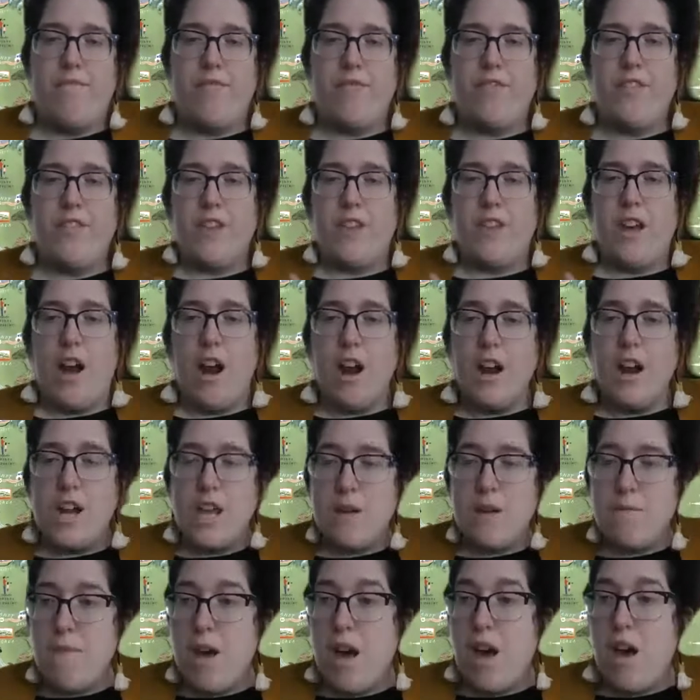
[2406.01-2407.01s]
the
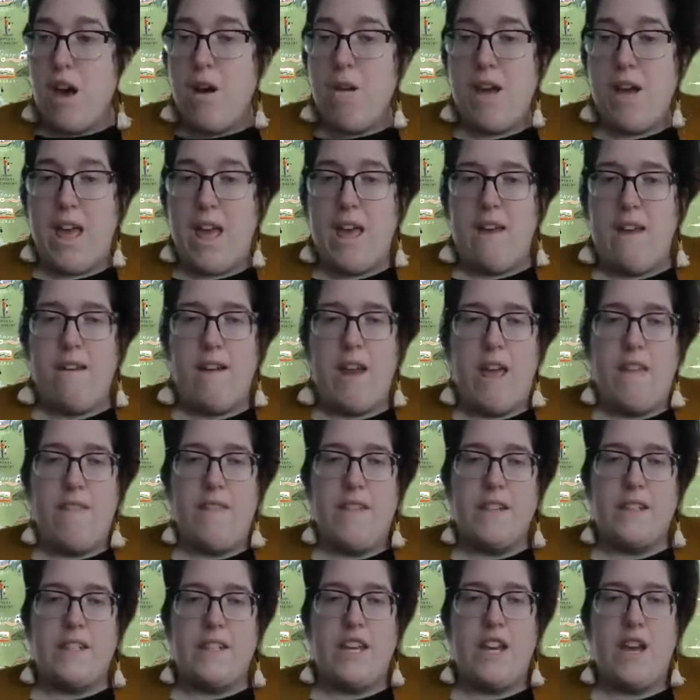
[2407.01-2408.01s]
RDMO and
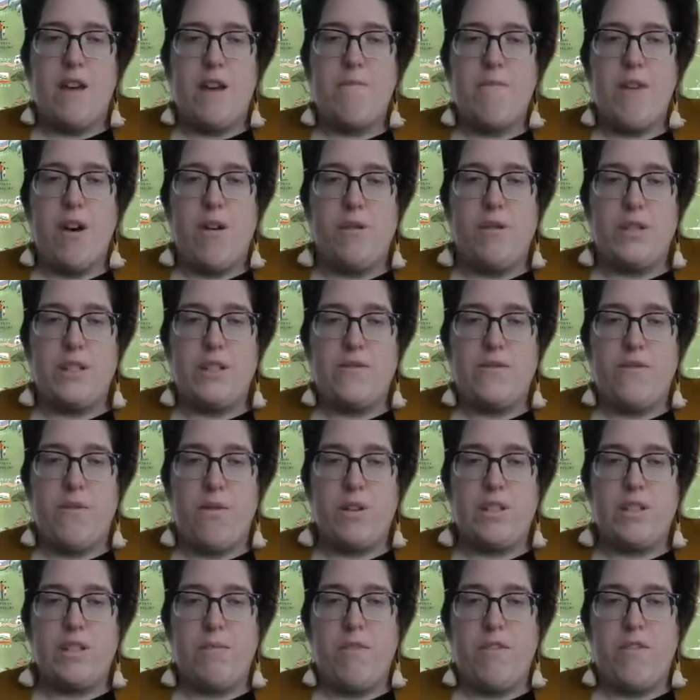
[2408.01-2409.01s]
the DMOs for
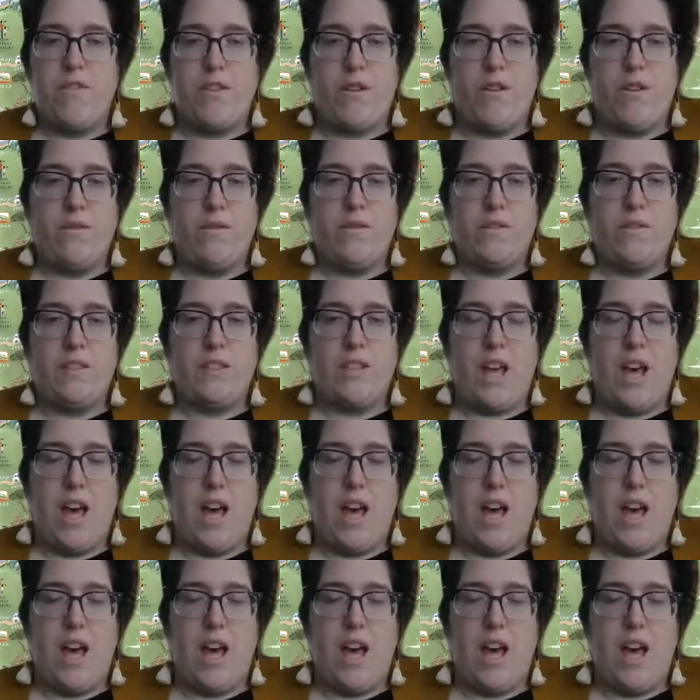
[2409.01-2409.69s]
some of those